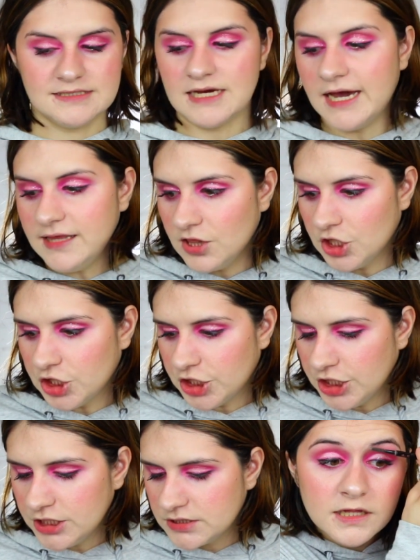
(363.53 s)

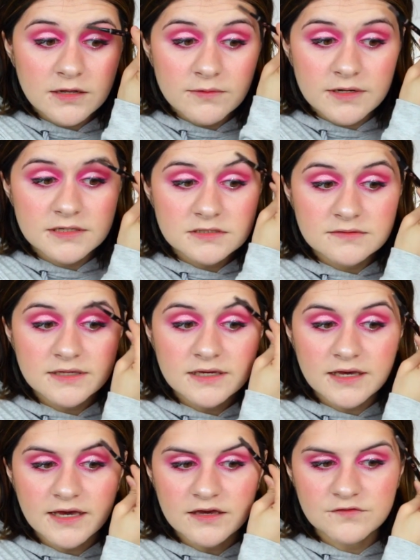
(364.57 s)
styler Kind of want to do
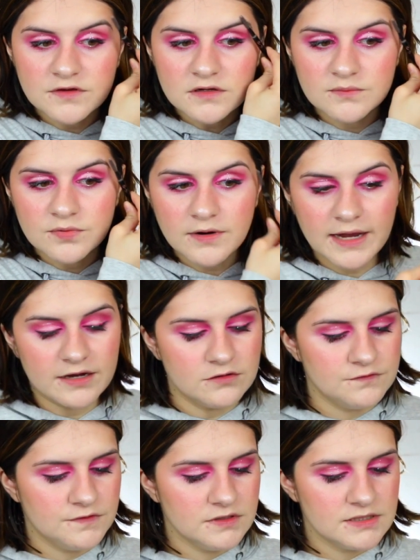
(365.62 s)
like a heavier
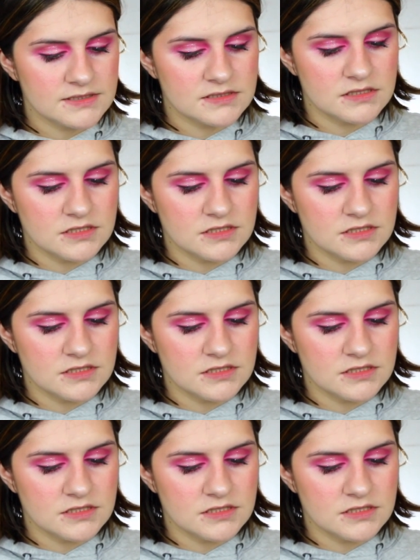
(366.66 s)
brow for this